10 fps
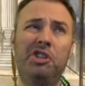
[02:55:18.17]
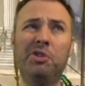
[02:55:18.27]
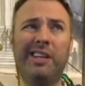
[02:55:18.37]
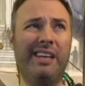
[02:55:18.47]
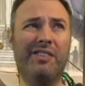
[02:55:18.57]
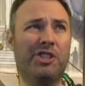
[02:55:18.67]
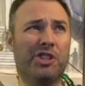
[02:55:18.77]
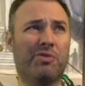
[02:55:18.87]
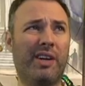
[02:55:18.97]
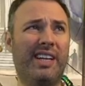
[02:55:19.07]
You could even
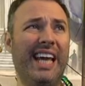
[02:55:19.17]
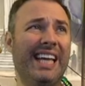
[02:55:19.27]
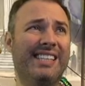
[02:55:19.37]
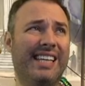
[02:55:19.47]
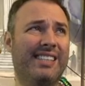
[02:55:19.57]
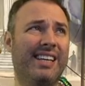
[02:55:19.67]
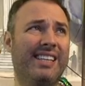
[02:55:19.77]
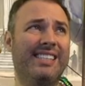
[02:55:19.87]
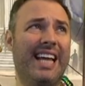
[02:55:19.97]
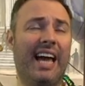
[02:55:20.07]
just run an Is It
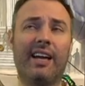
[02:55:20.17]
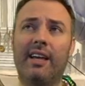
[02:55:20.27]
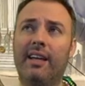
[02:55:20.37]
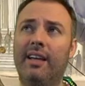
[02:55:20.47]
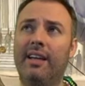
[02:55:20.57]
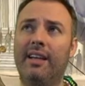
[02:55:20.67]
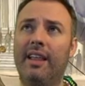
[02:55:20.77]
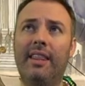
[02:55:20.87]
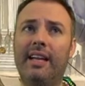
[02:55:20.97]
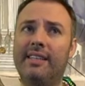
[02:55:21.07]
deck
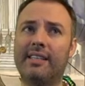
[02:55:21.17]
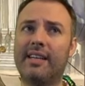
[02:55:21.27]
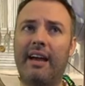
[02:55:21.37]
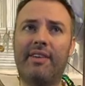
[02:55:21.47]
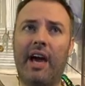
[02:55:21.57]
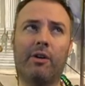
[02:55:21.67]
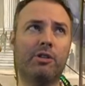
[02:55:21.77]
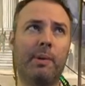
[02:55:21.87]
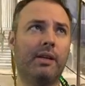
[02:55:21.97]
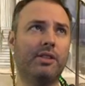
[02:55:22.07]
that doesn't have
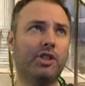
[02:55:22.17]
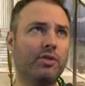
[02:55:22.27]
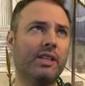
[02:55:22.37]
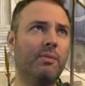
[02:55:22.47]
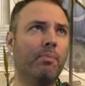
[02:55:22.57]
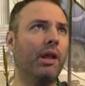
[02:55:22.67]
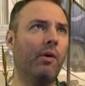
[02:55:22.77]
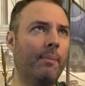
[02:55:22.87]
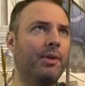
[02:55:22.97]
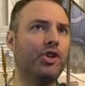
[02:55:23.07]
counter spells. It just tries to
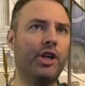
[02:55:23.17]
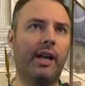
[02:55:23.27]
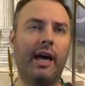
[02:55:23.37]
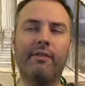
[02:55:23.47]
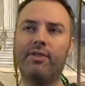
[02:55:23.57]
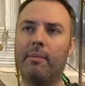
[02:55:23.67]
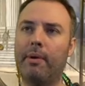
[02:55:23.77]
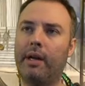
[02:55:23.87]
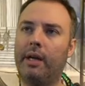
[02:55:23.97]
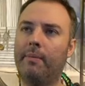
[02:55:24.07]
blow up the shit out of
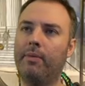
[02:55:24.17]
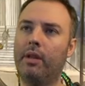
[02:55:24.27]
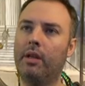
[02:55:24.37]
somebody.